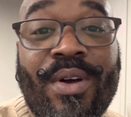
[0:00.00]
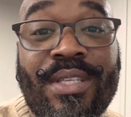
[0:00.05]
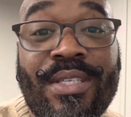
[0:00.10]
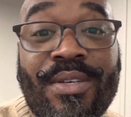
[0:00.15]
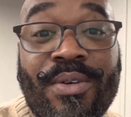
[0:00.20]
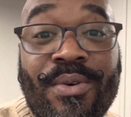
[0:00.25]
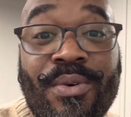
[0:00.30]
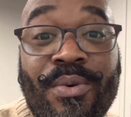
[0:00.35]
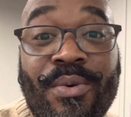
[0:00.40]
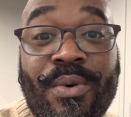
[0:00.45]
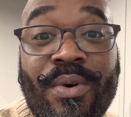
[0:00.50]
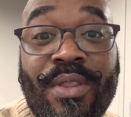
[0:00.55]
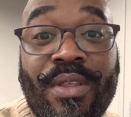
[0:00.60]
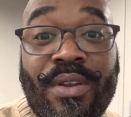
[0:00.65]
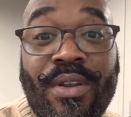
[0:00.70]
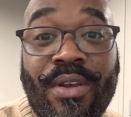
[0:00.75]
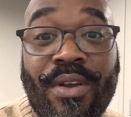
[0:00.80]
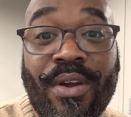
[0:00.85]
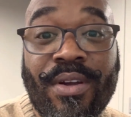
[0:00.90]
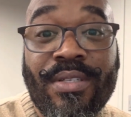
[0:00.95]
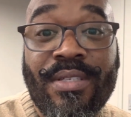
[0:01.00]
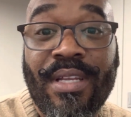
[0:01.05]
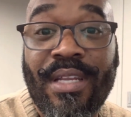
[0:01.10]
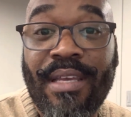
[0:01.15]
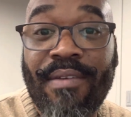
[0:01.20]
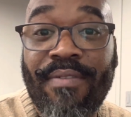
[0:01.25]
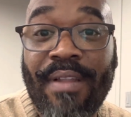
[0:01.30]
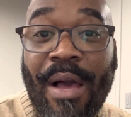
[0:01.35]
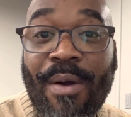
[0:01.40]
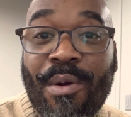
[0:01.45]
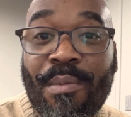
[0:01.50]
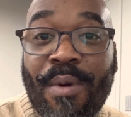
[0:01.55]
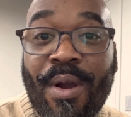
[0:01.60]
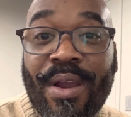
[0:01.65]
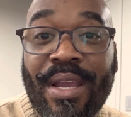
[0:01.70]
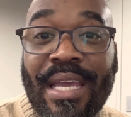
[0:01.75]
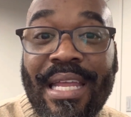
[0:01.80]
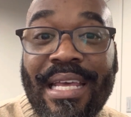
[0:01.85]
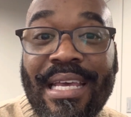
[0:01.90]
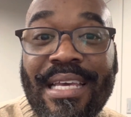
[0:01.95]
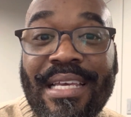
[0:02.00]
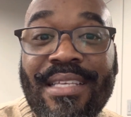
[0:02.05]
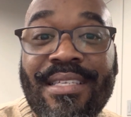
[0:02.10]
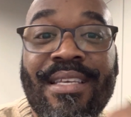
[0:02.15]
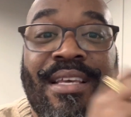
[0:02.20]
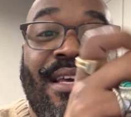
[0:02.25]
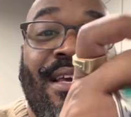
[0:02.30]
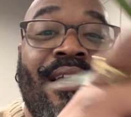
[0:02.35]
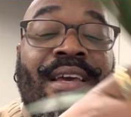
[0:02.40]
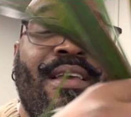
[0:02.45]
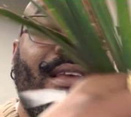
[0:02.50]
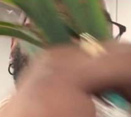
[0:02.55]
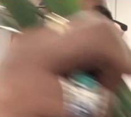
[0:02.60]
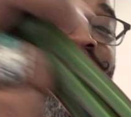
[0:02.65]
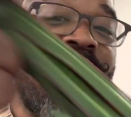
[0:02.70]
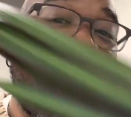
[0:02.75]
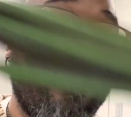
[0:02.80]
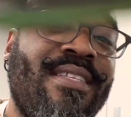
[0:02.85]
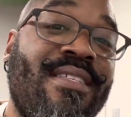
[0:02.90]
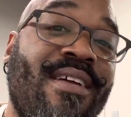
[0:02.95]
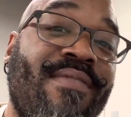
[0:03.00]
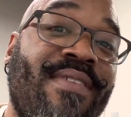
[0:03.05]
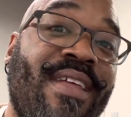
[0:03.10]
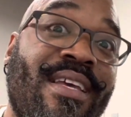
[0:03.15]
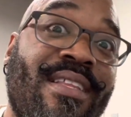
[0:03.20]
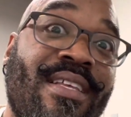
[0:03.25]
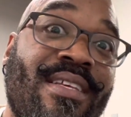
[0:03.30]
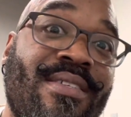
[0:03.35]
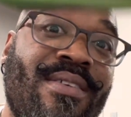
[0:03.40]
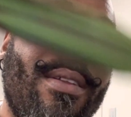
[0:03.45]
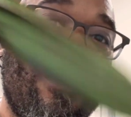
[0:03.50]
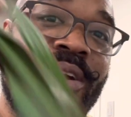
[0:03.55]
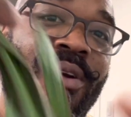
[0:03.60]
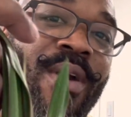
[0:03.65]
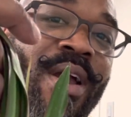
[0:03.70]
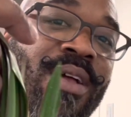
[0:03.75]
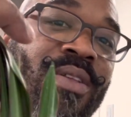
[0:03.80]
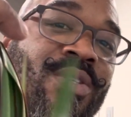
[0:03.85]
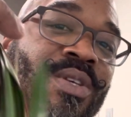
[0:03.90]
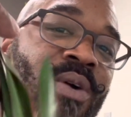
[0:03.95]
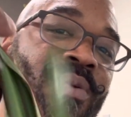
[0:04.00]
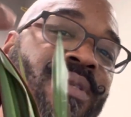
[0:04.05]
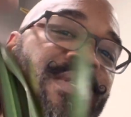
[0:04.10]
to the New York City flower market is you find stuff like this on the ground. So I was